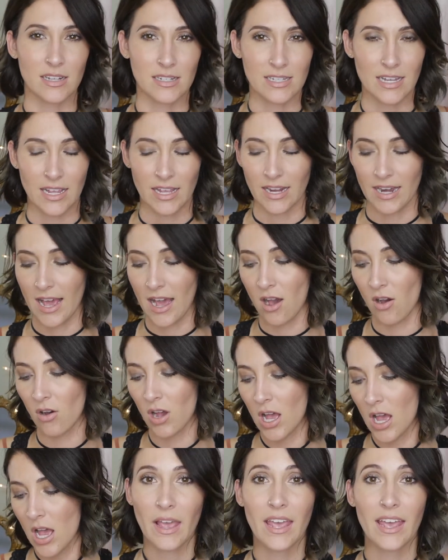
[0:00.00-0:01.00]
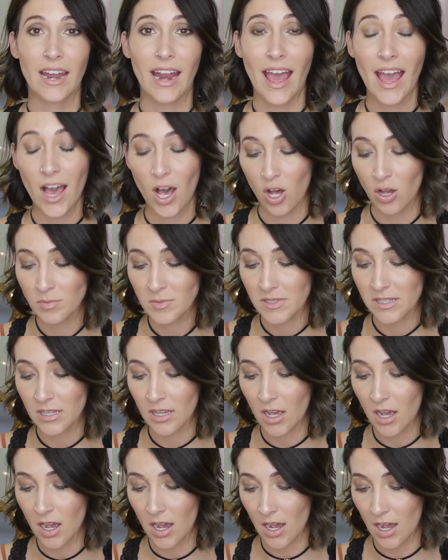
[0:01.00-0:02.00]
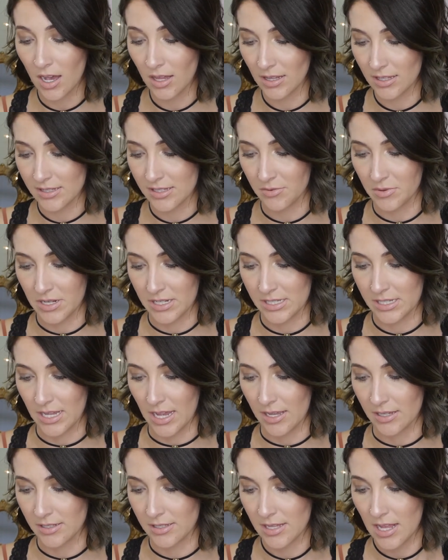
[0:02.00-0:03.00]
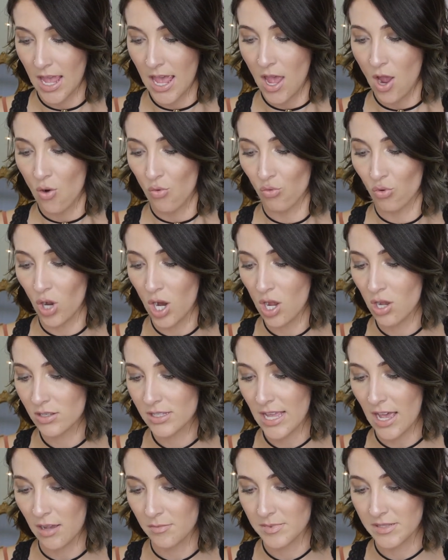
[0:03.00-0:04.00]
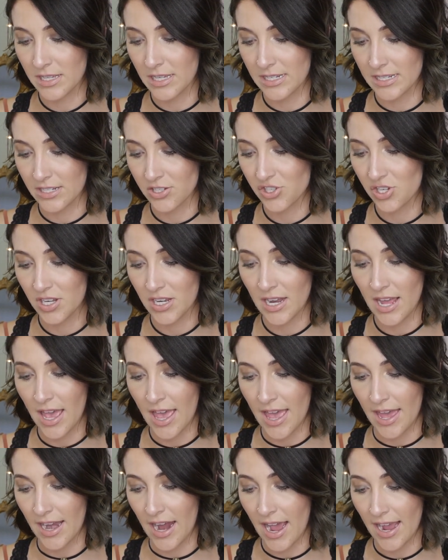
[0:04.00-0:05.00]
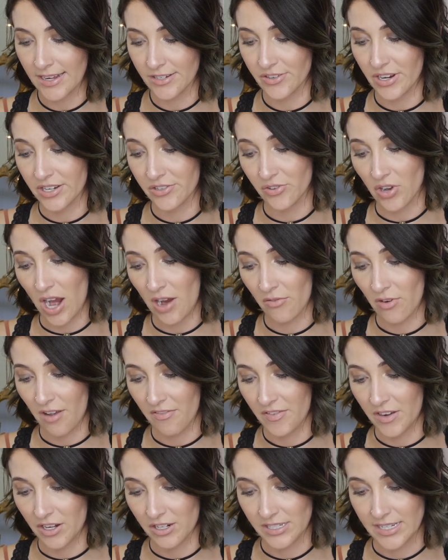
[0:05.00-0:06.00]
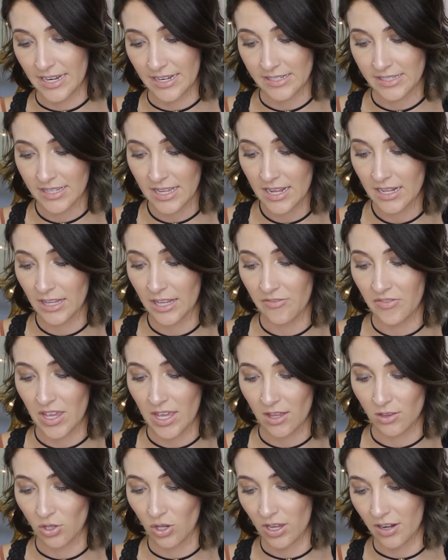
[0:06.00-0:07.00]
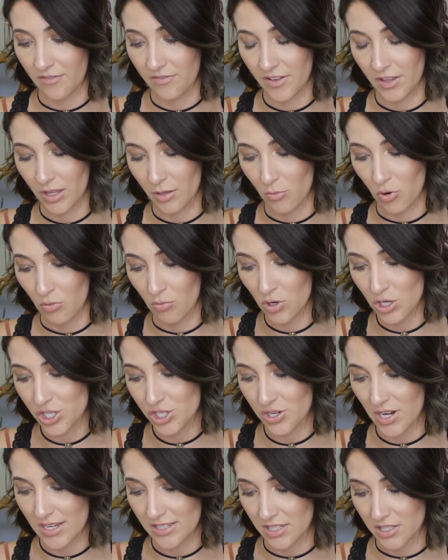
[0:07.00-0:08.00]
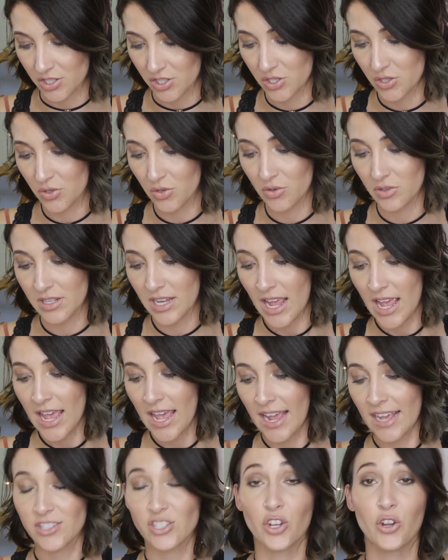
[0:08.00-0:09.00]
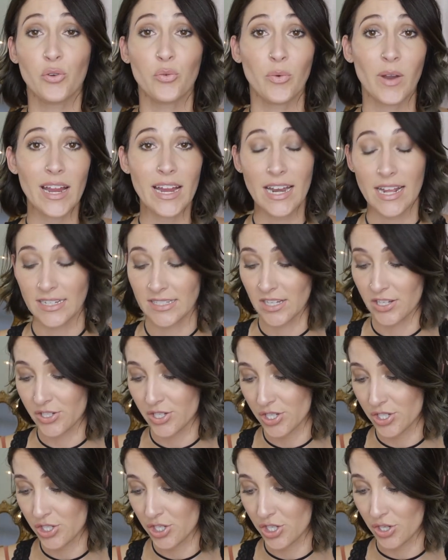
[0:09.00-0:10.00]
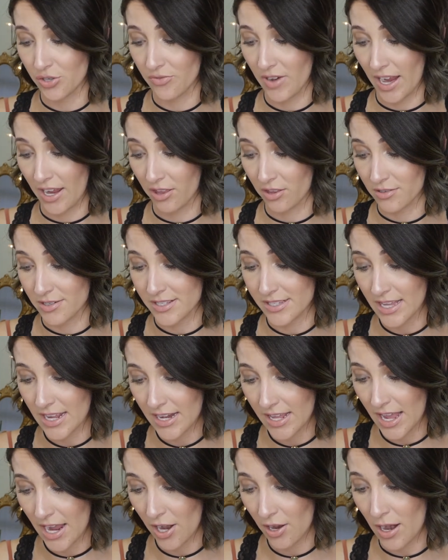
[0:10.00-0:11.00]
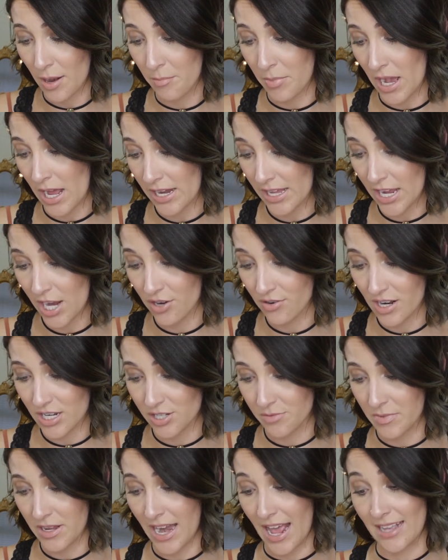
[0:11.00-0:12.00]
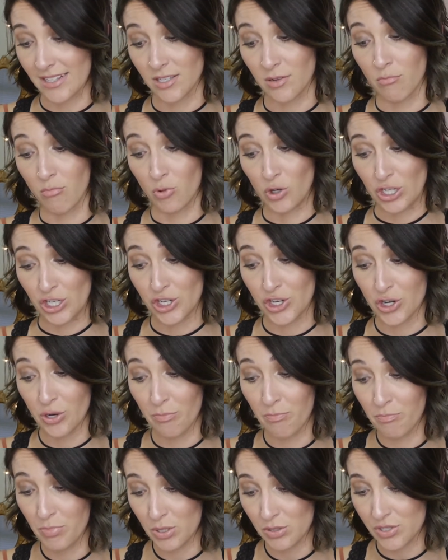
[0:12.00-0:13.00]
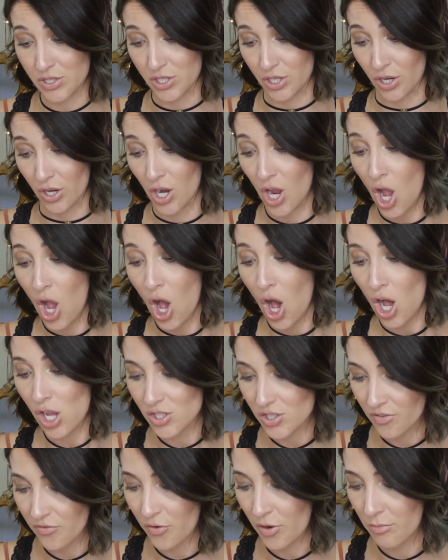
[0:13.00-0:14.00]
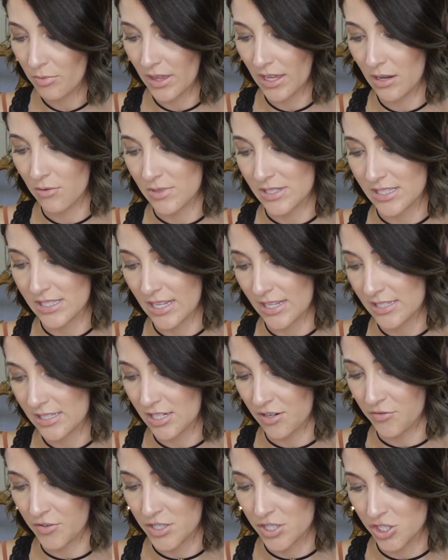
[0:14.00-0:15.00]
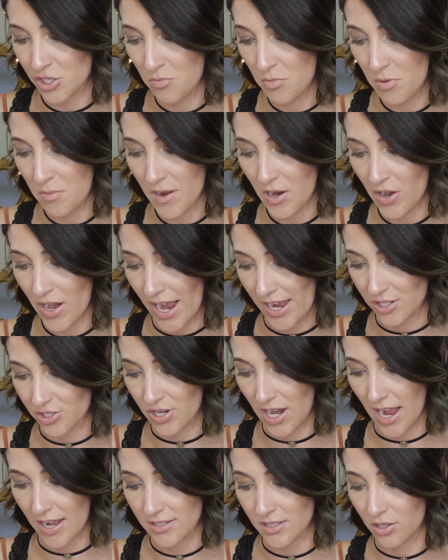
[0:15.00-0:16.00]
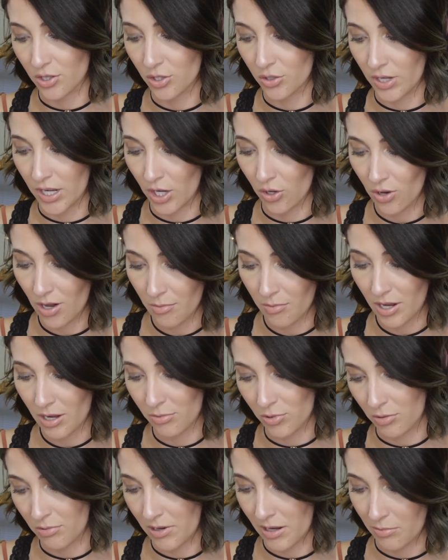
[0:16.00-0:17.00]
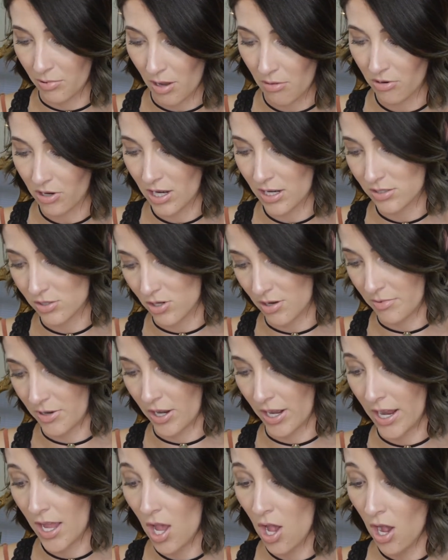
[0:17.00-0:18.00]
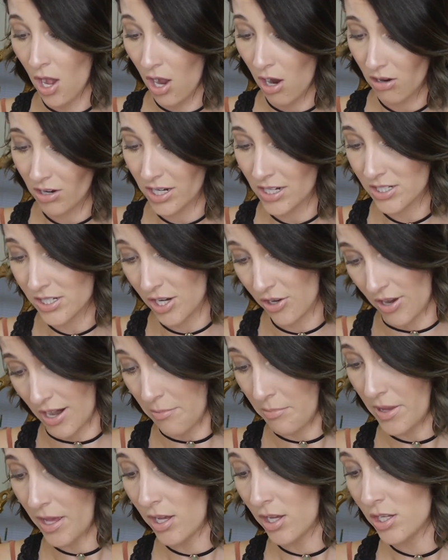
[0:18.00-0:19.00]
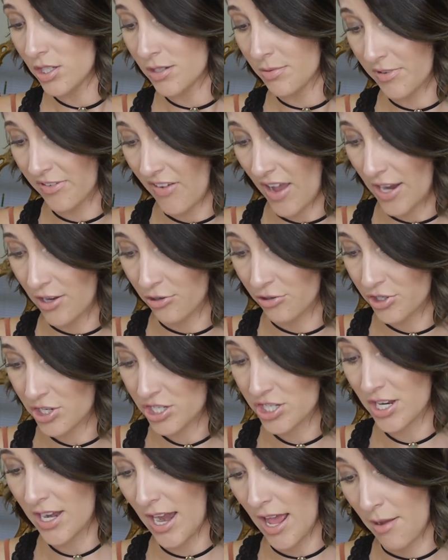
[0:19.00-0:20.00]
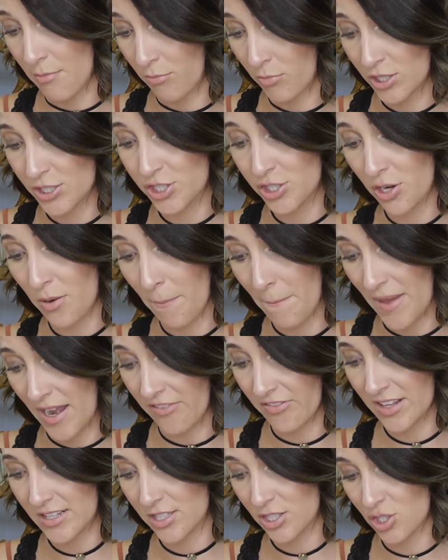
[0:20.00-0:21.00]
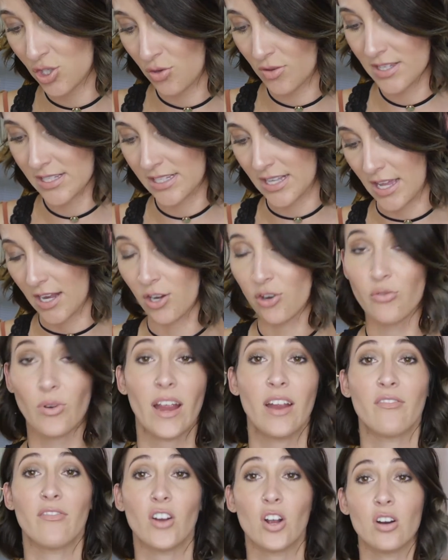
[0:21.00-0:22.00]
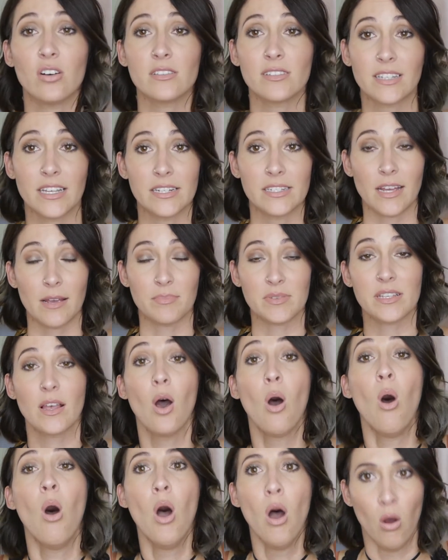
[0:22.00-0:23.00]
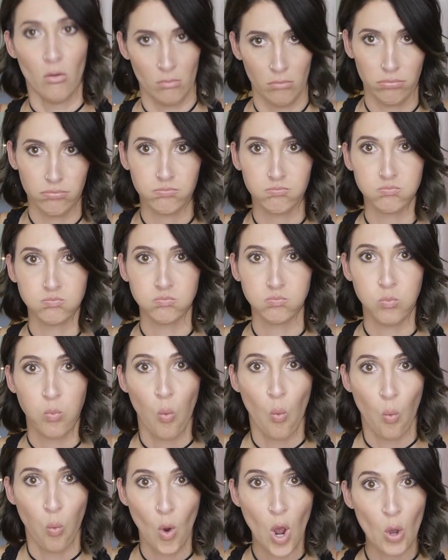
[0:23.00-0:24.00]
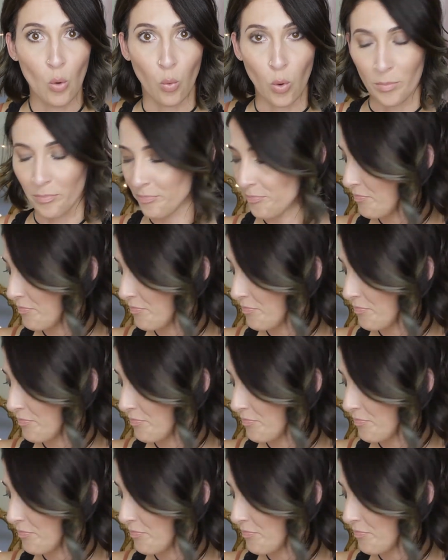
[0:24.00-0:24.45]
I'd take it out. It helps, uh, let's see what it says. Rose helps condition and hydrate dry, rough, and irritated skin, leaving it looking and feeling more moisturized and soothed. It's a great addition to your regular skincare and body care regimen as a moisture booster. Also formulated with six different superberry extracts, including cranberry, blueberry, pomegranate, strawberry, orange, and grape, to provide nutrition and moisture benefits to the skin. Great for all skin types. Woo!